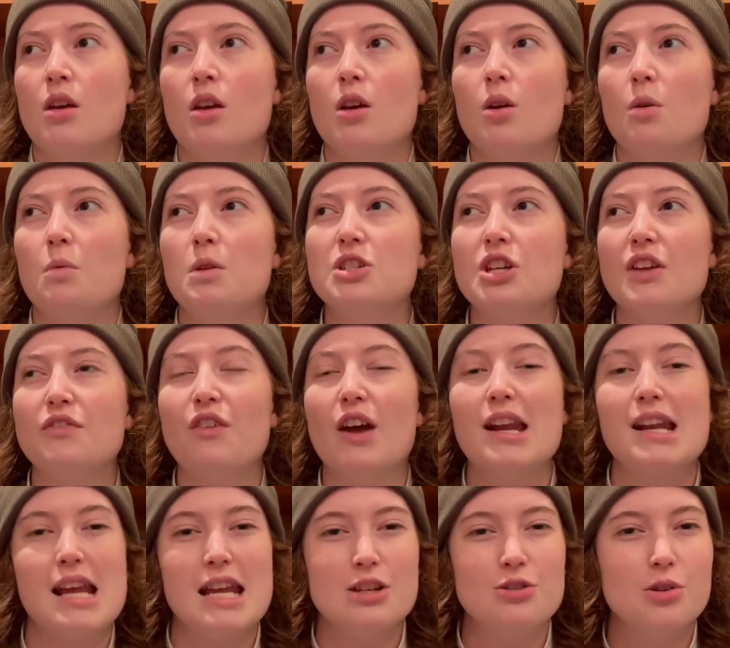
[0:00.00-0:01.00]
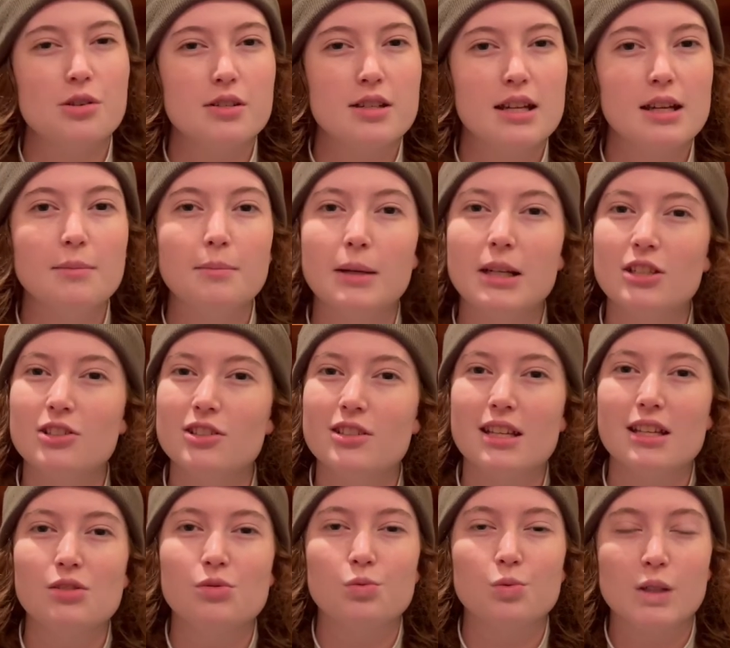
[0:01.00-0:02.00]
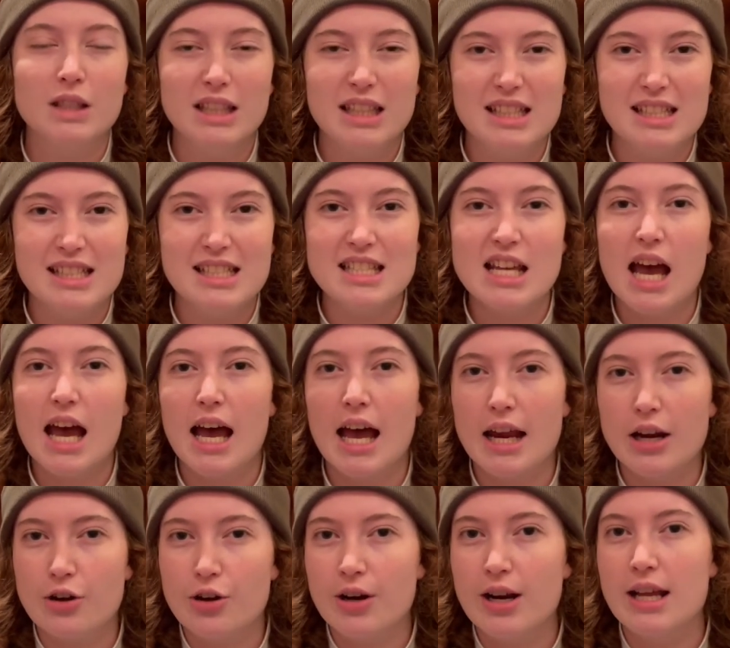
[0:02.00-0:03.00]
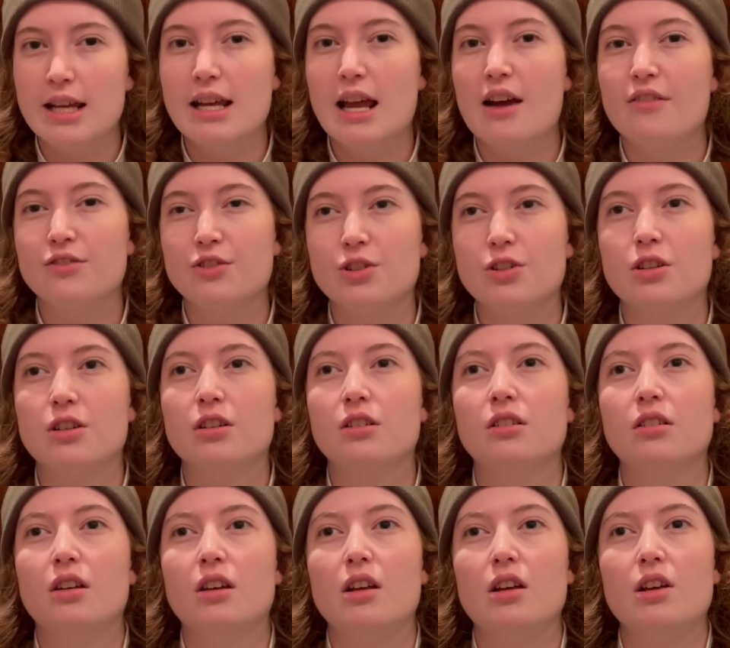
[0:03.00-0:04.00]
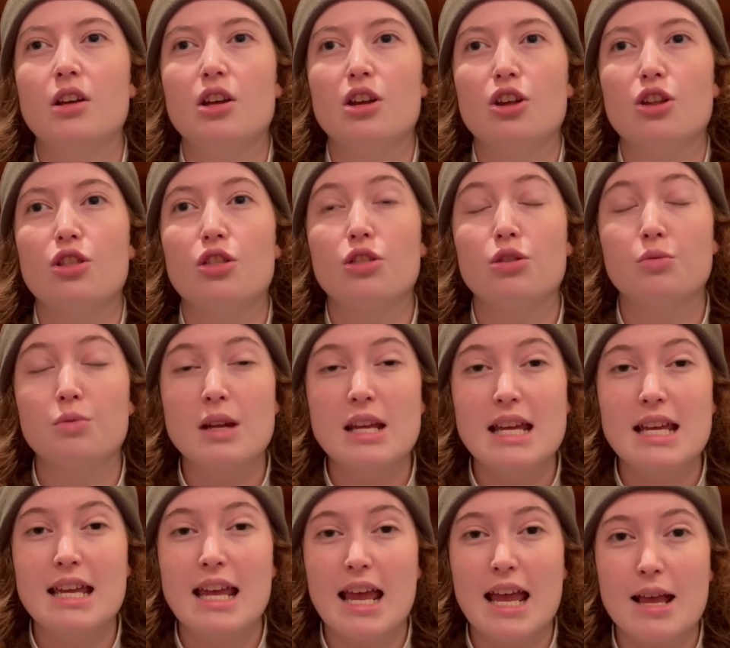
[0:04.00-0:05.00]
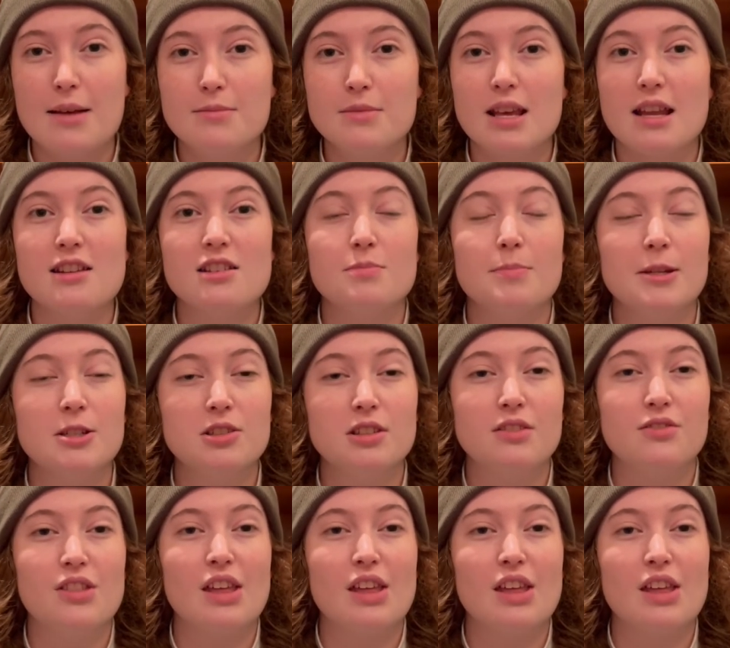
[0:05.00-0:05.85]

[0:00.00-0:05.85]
which I find interesting, but it just gets really tiring after three games, and especially if the